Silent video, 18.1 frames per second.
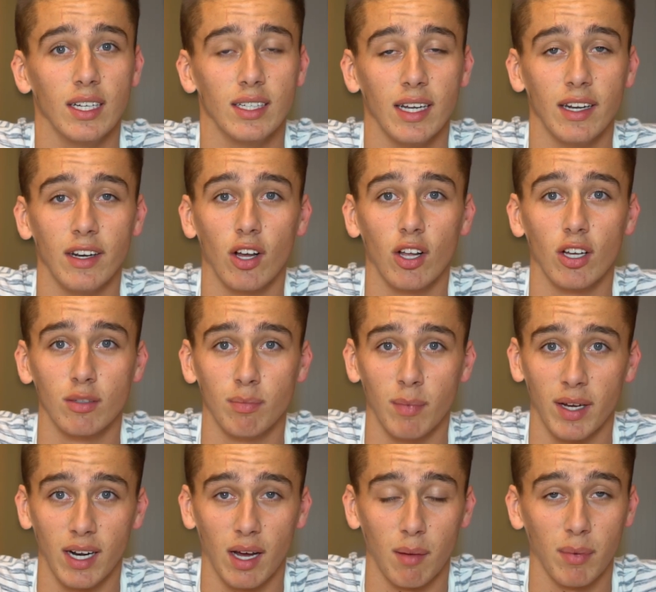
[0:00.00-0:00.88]

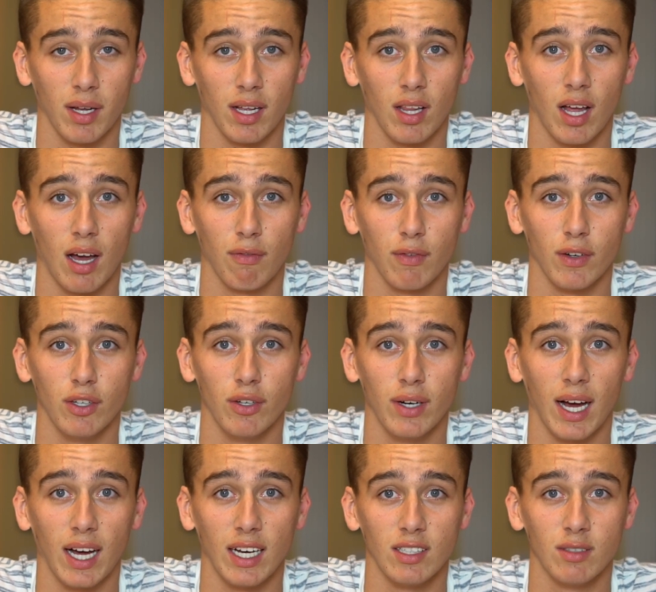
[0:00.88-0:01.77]
$10 may not be a lot for
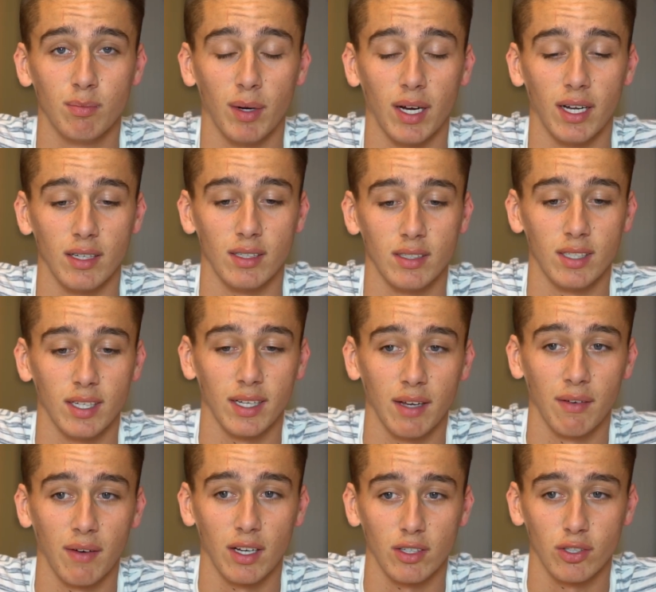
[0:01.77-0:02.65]
you guys, but to
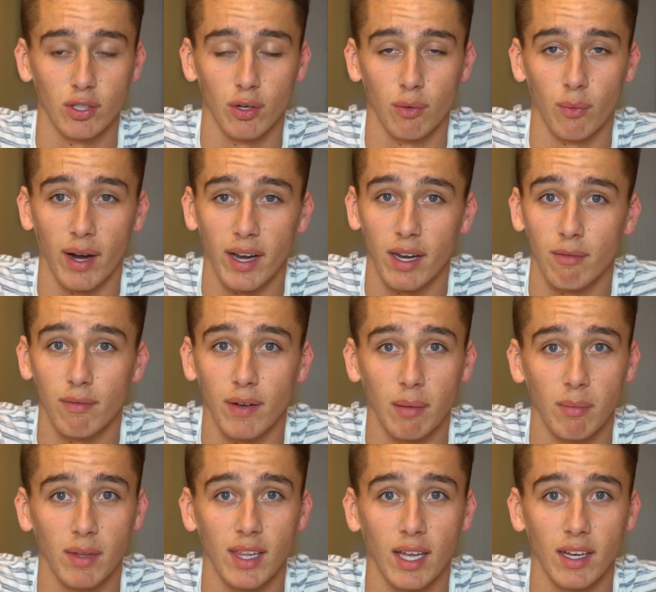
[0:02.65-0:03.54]
give out to a random
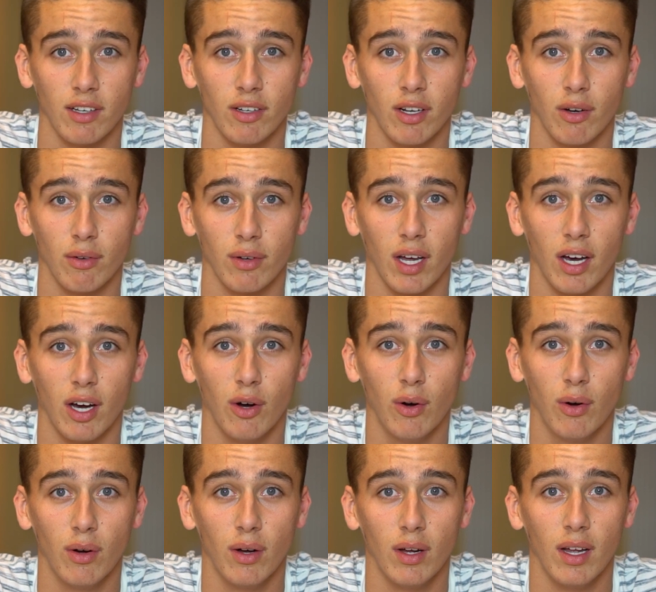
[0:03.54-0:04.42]
family that you don't
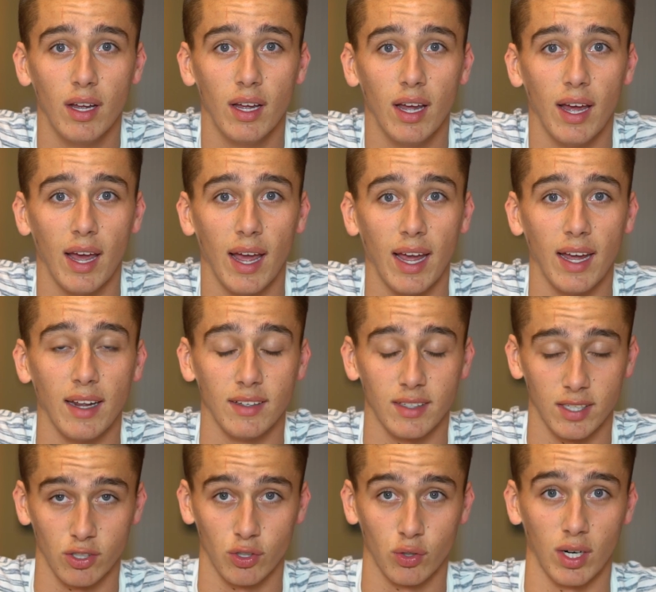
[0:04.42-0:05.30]
know
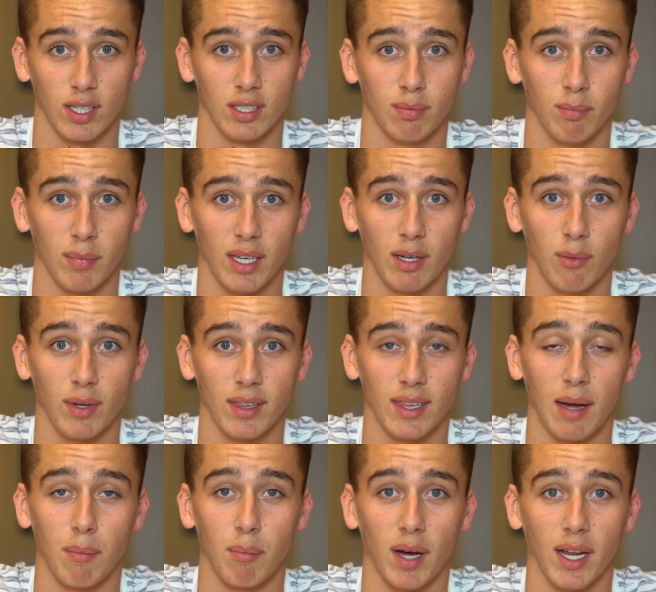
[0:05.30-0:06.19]
and to trust me
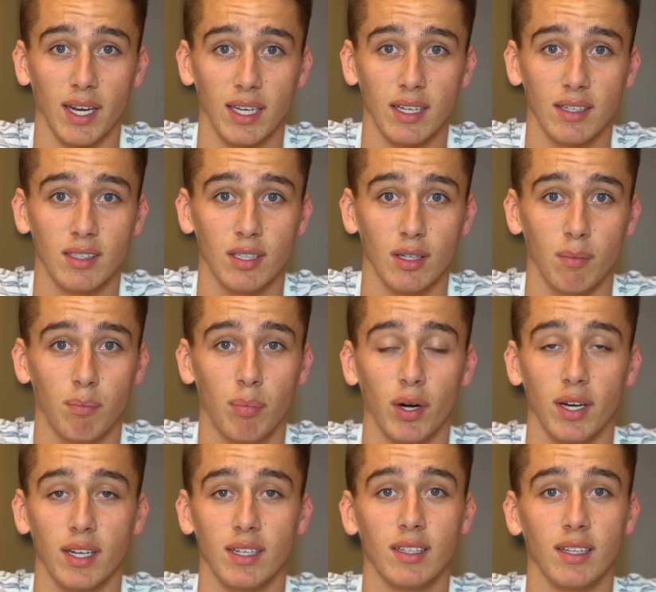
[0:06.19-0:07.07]
with that money to
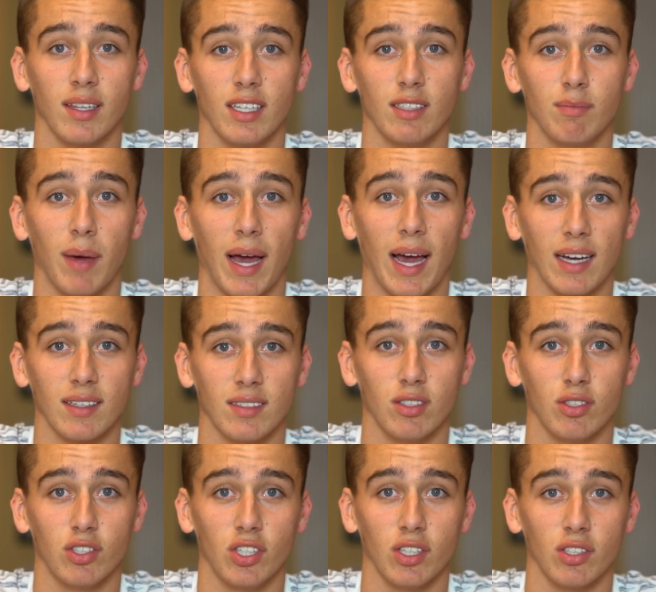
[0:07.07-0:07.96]
put into these
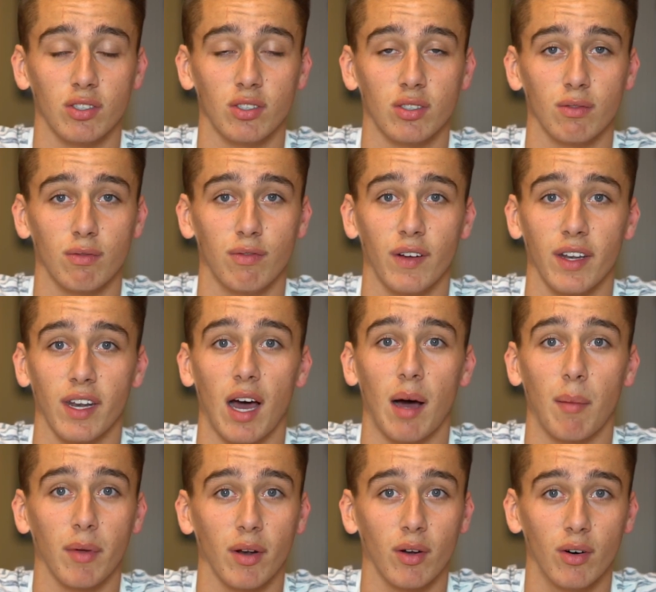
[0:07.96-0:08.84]
bags is just
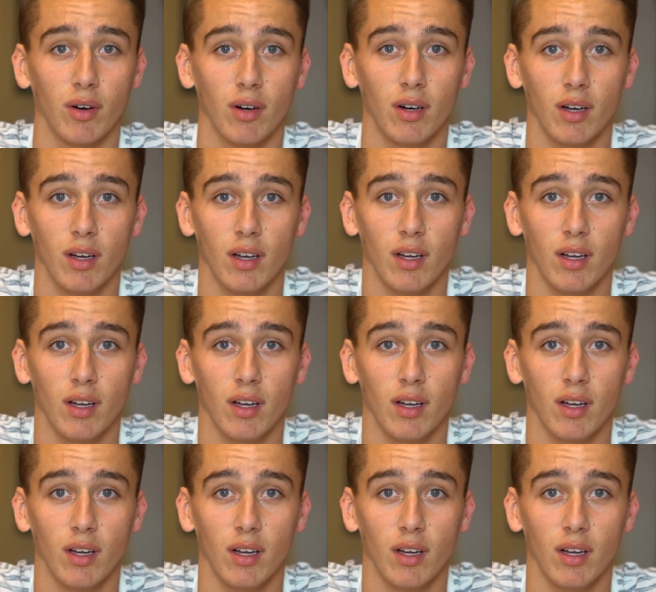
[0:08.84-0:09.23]
phenomenal.